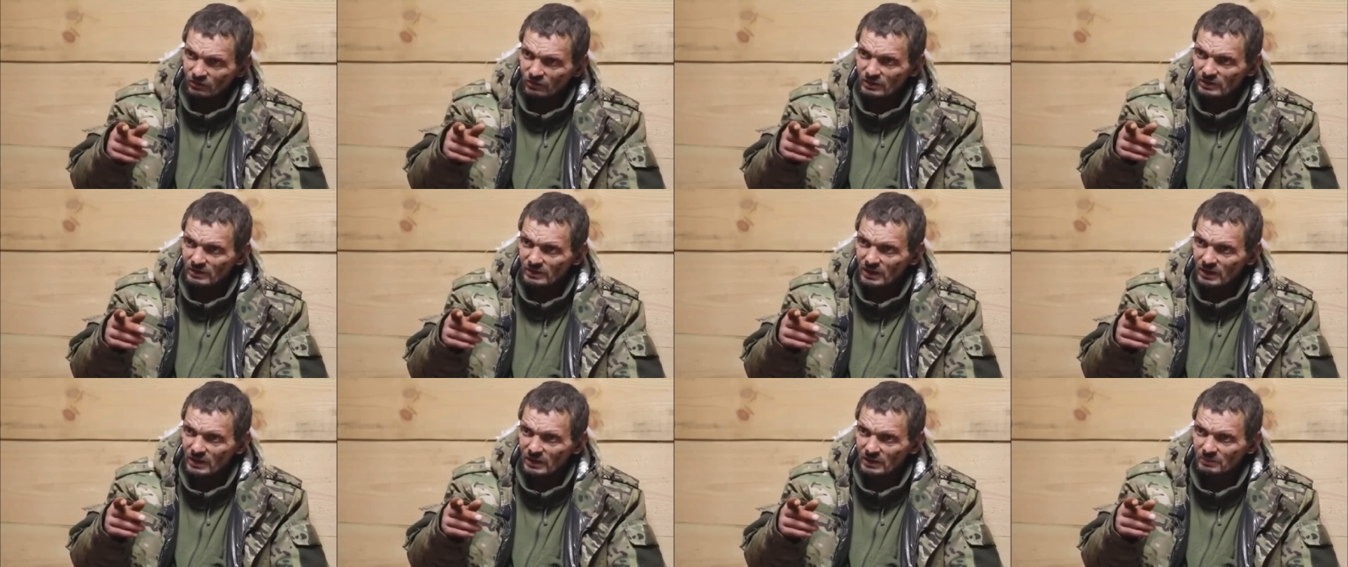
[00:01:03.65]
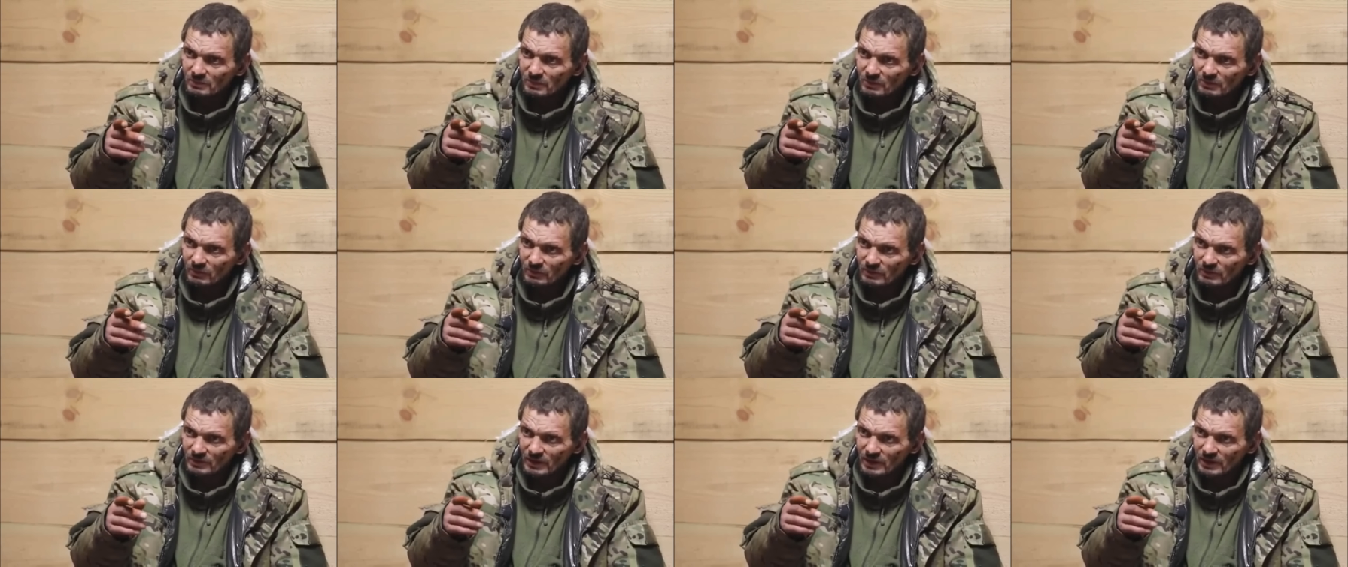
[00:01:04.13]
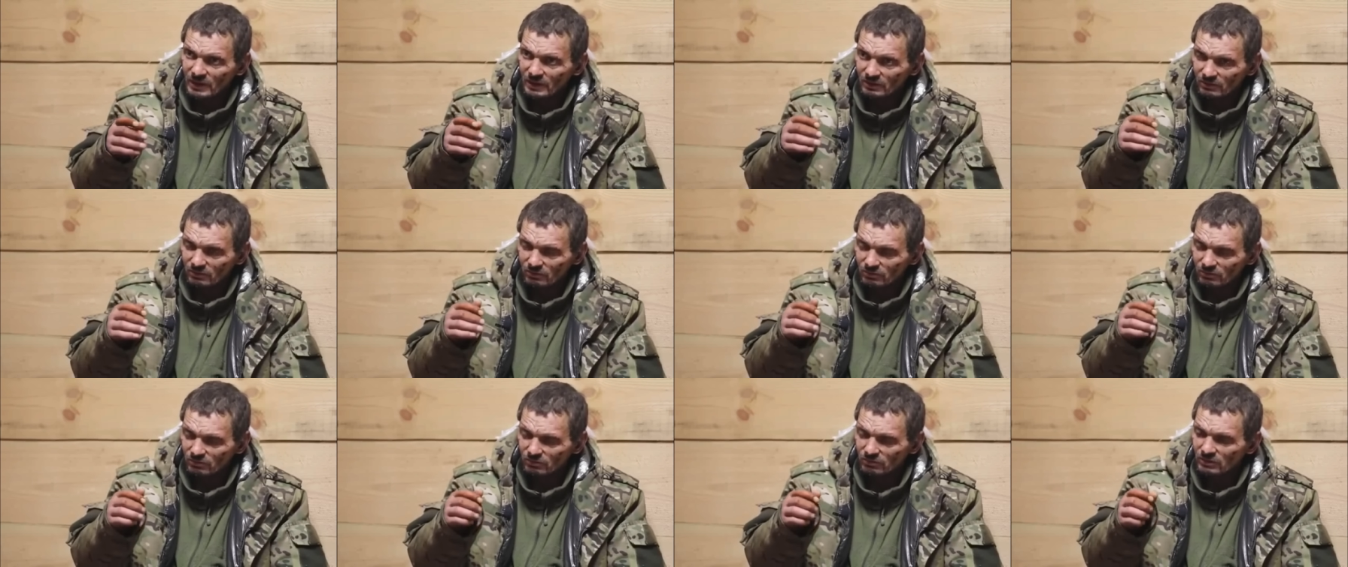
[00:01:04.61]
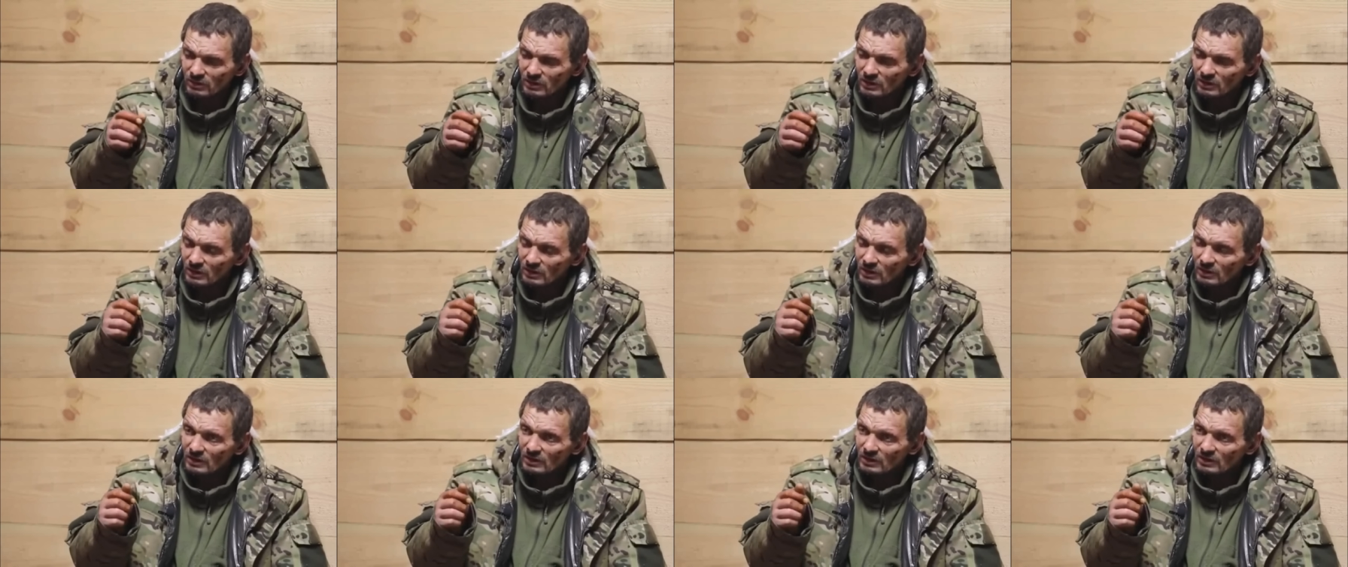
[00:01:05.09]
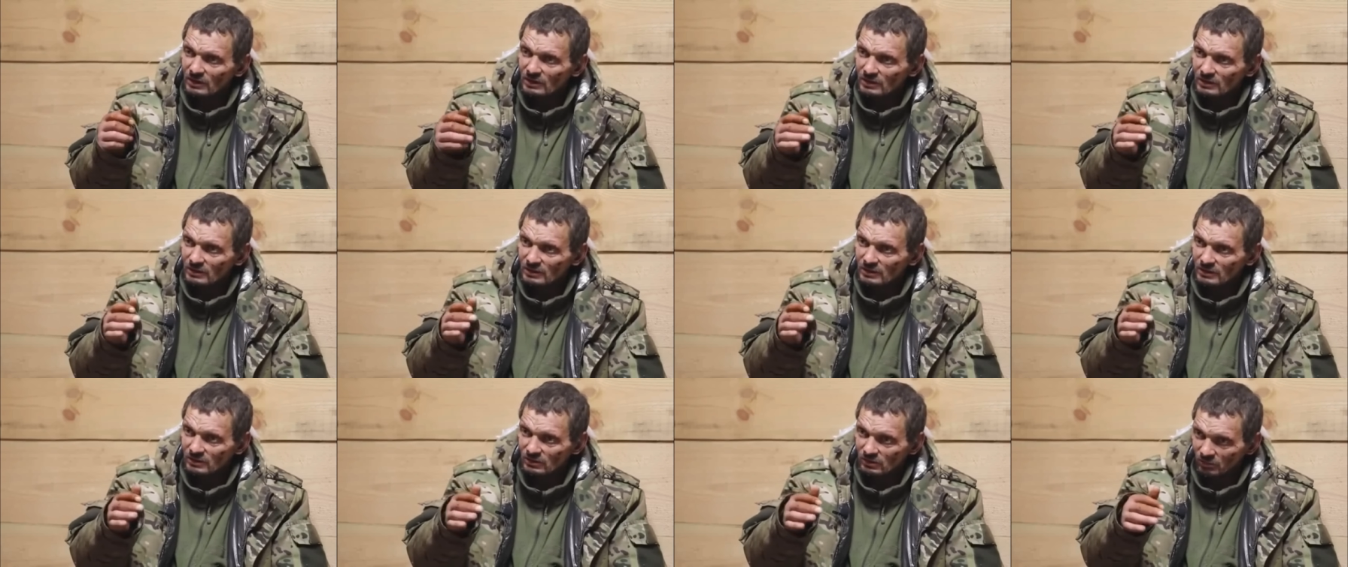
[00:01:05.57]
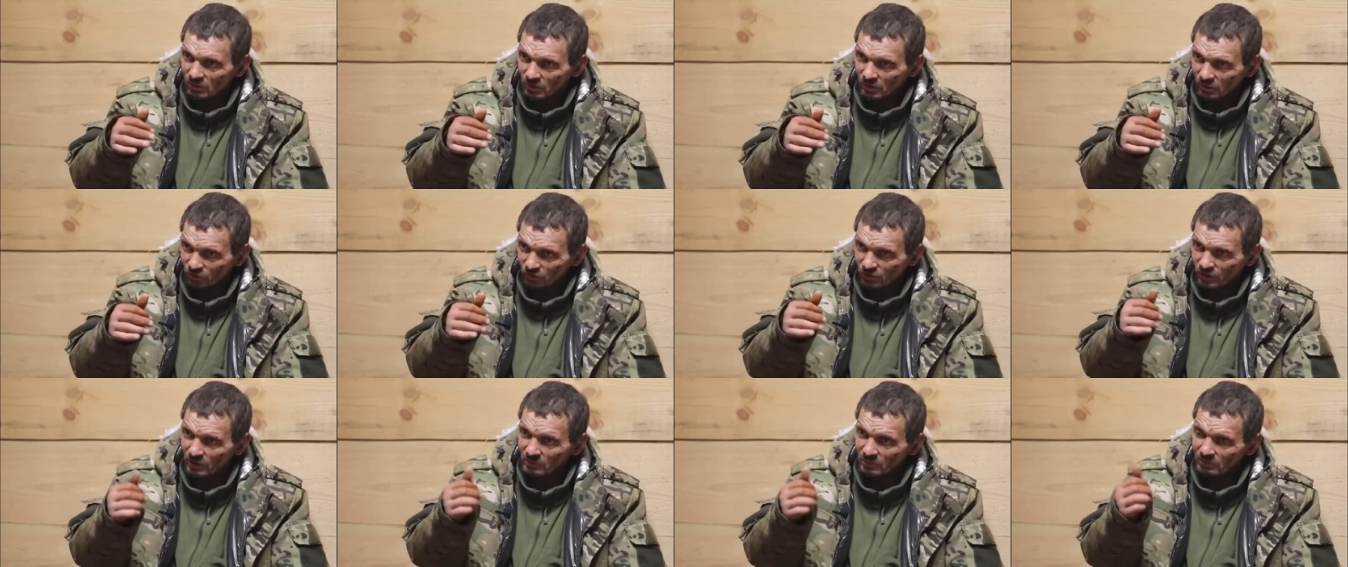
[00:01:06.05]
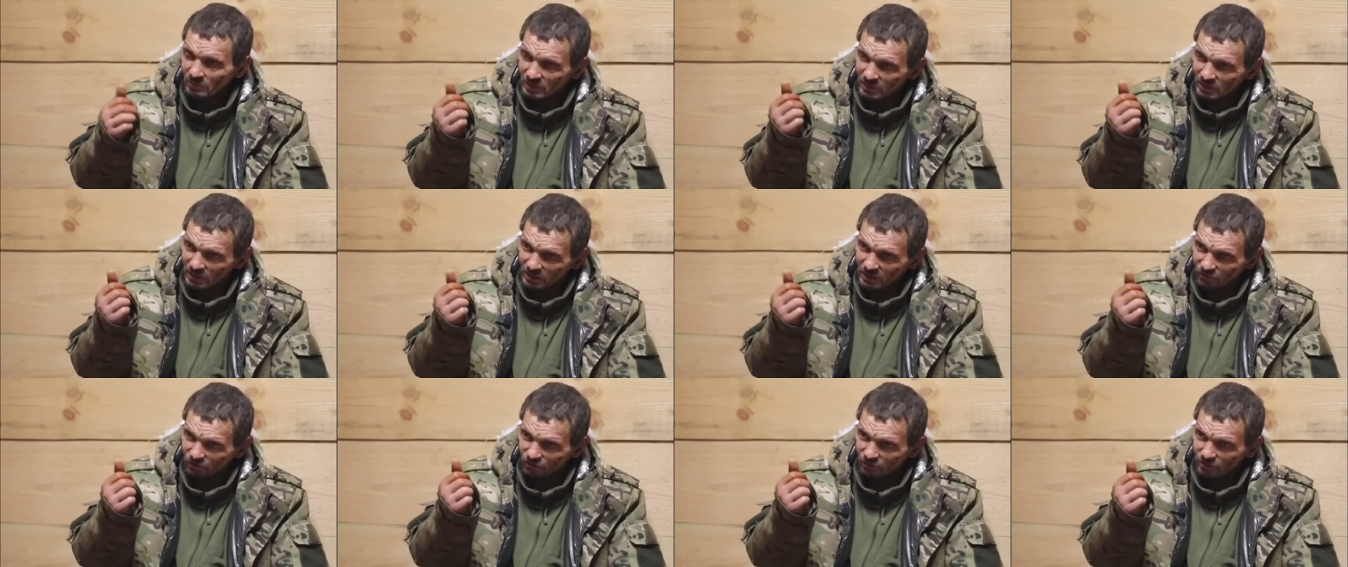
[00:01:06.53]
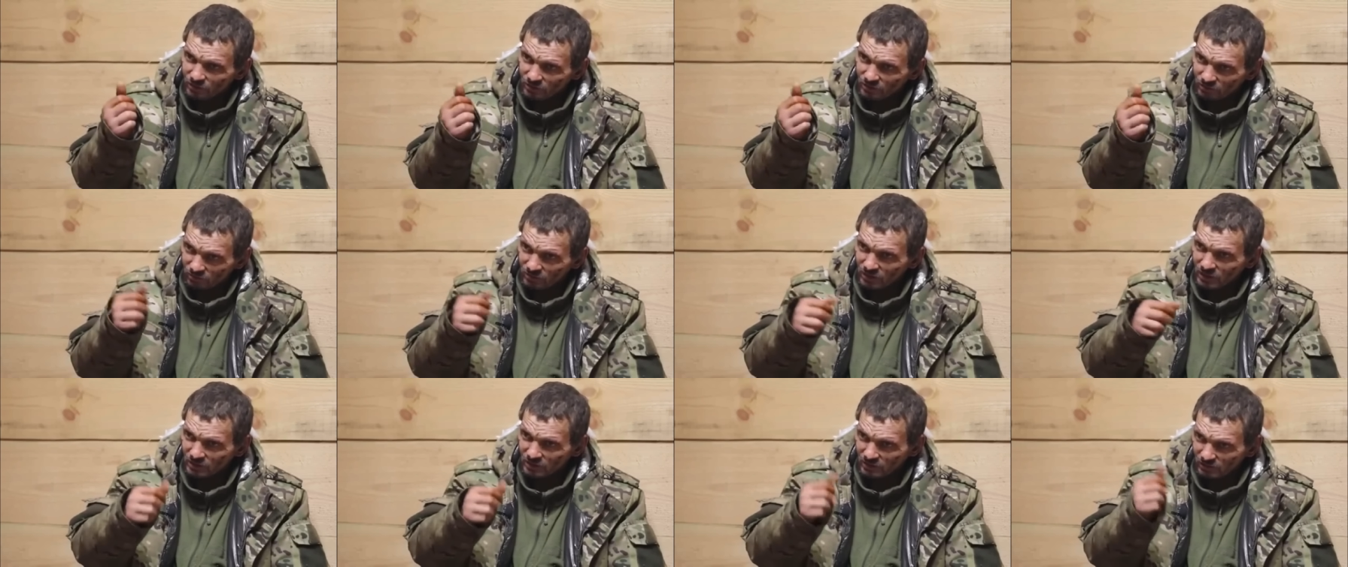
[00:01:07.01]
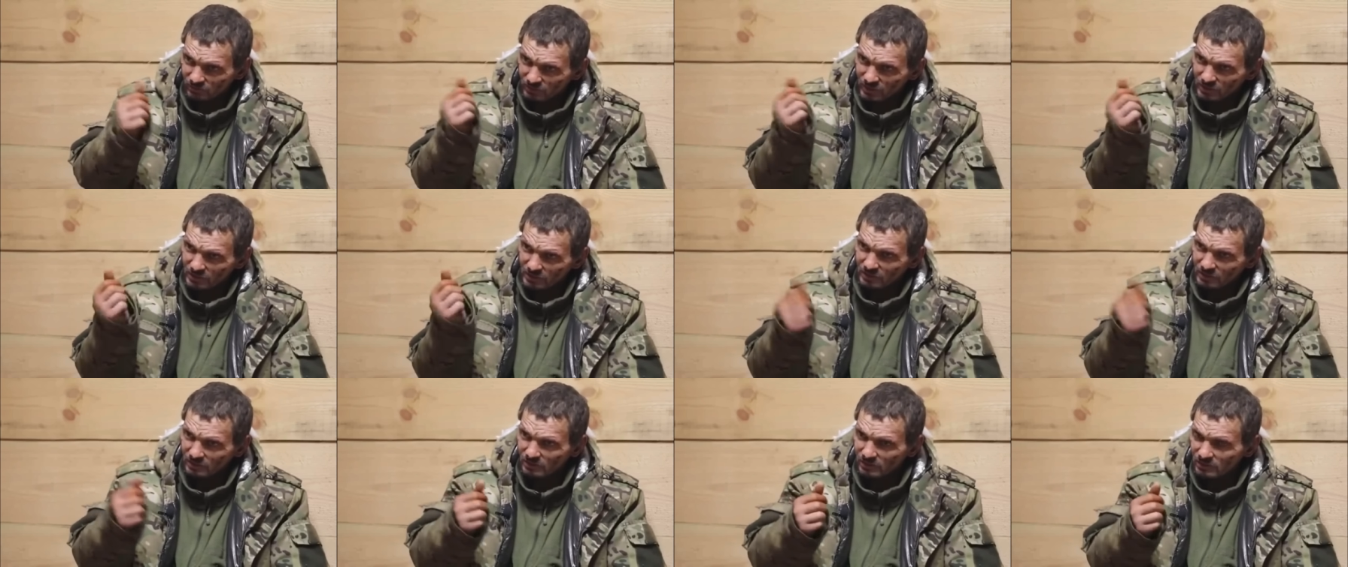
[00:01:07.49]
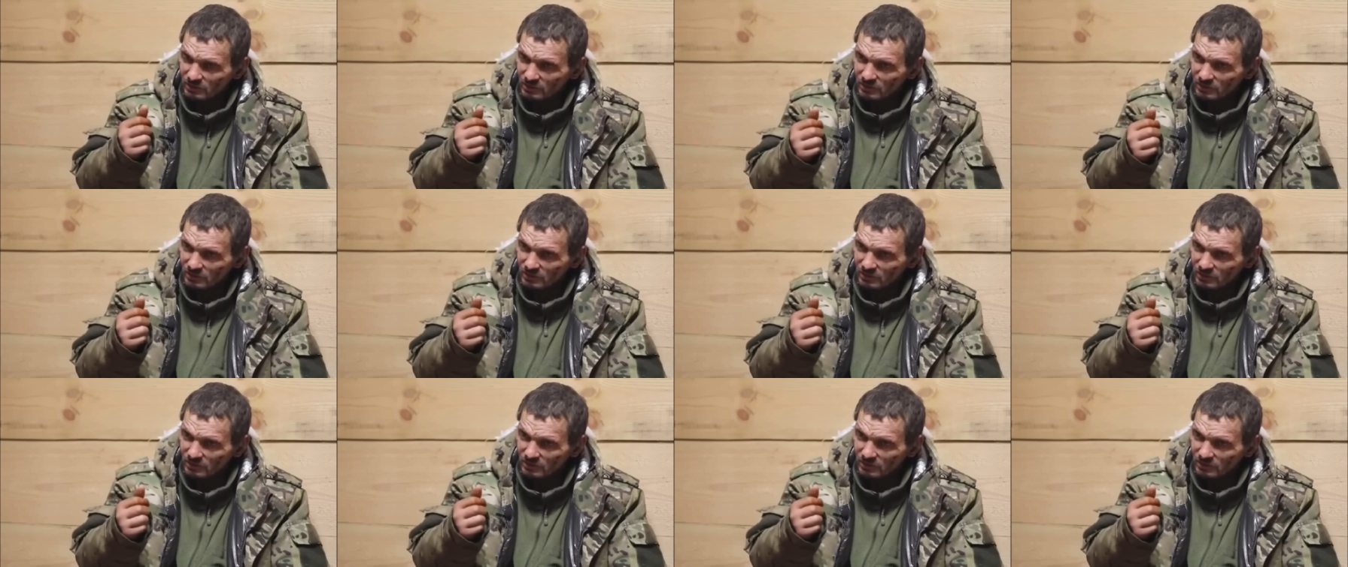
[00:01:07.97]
We found it by a flashlight and thought they were signaling us. Well, shining a light.